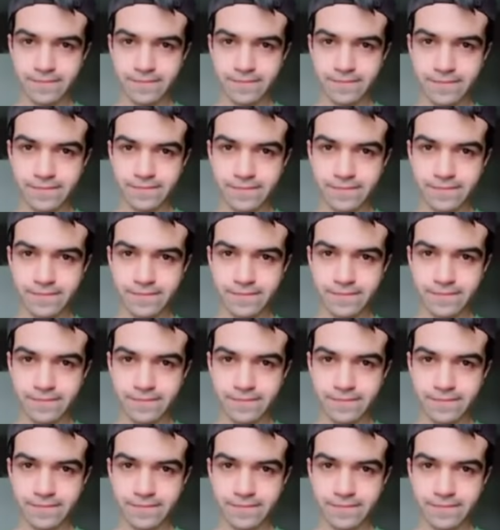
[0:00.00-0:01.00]

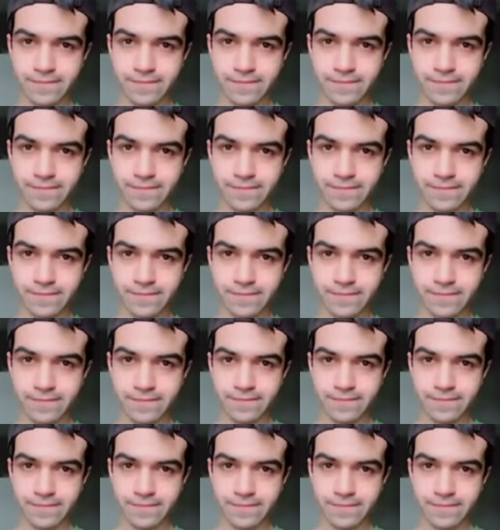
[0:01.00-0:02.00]

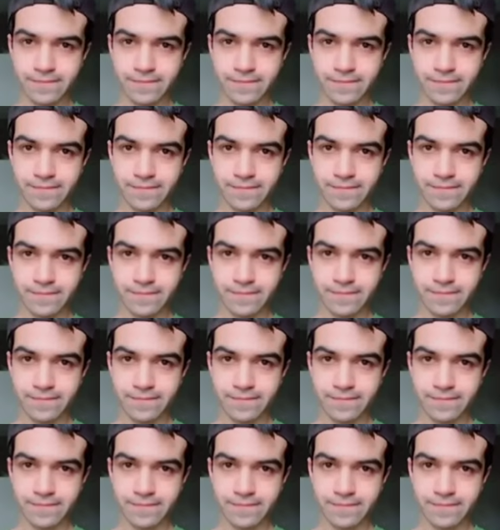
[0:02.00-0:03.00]

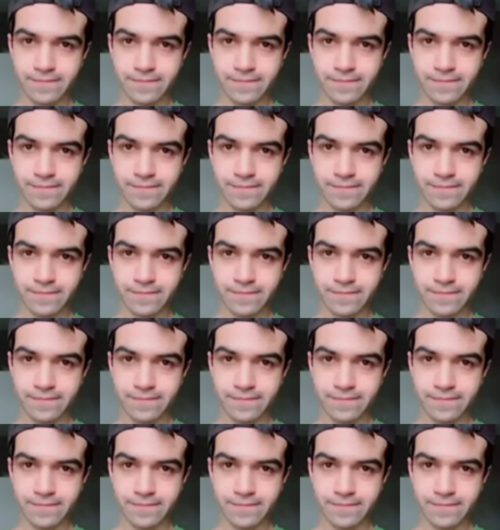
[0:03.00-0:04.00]

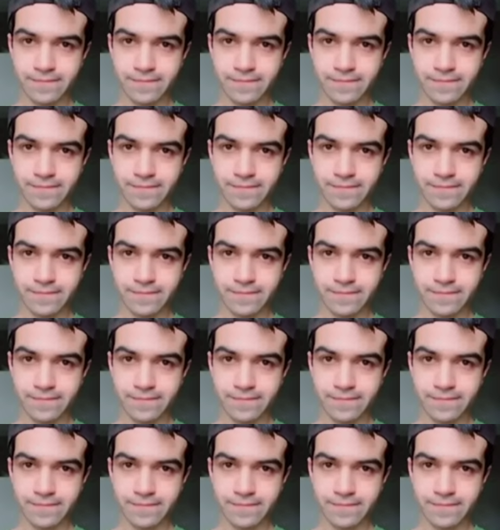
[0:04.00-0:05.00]

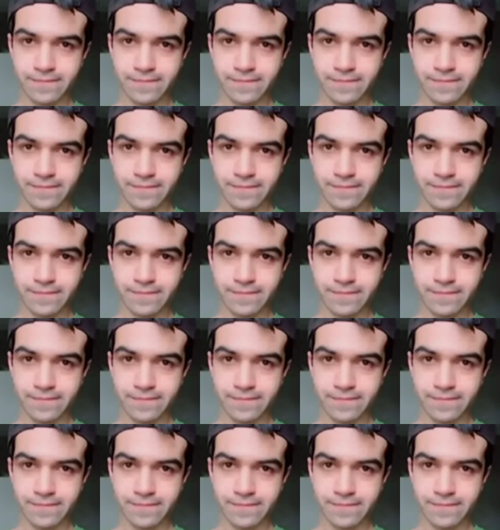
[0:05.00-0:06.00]

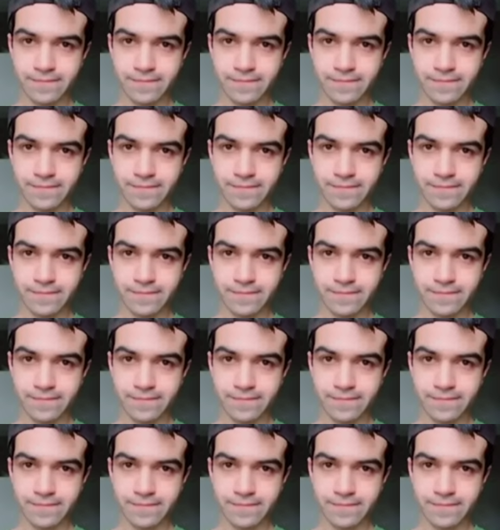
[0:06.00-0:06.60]
(not speaking)